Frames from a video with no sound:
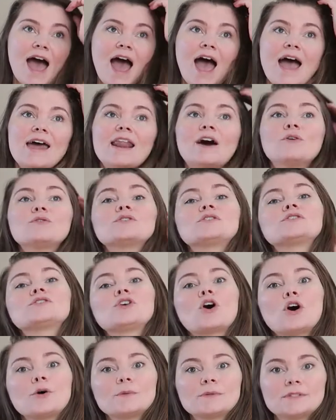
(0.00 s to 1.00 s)
And I was
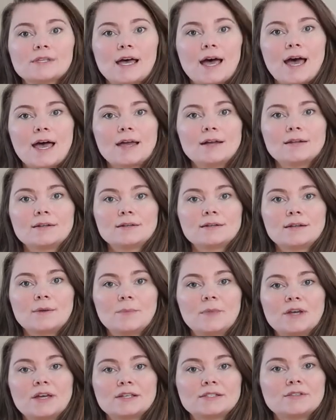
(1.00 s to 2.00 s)
so upset
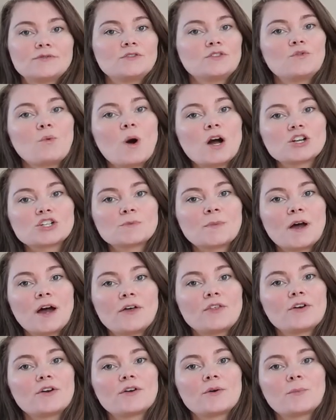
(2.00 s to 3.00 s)
because if you watch my
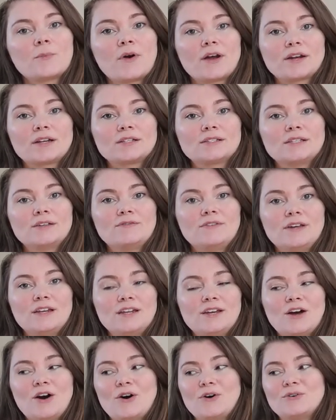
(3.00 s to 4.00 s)
other pregnancy
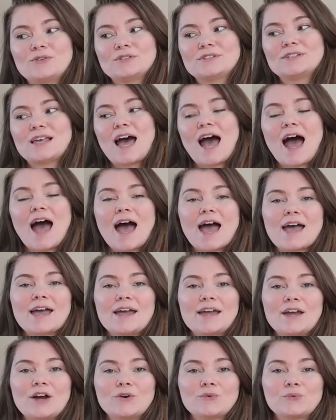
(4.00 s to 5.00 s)
videos,
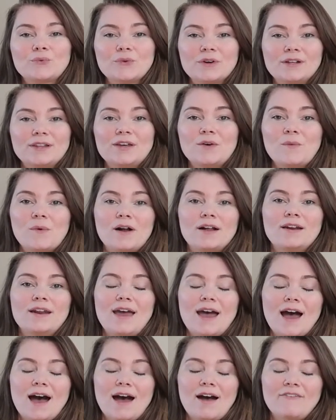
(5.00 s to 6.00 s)
I really wanted to
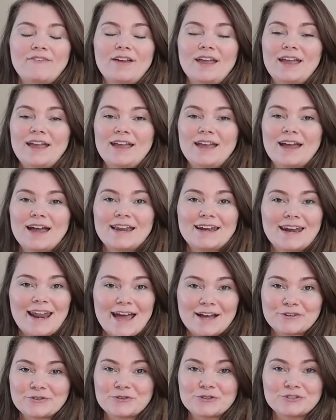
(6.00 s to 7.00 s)
have a, a
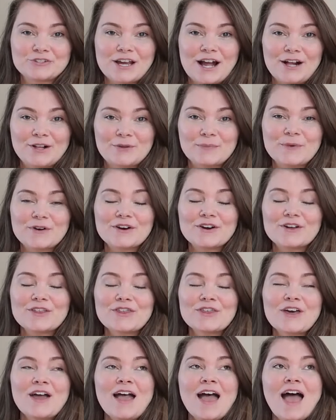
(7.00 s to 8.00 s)
natural childbirth.
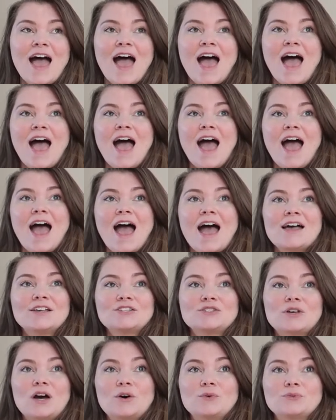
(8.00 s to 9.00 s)

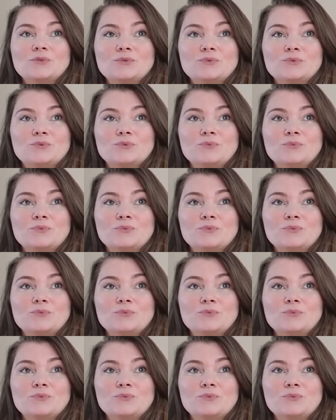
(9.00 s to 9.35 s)
So I was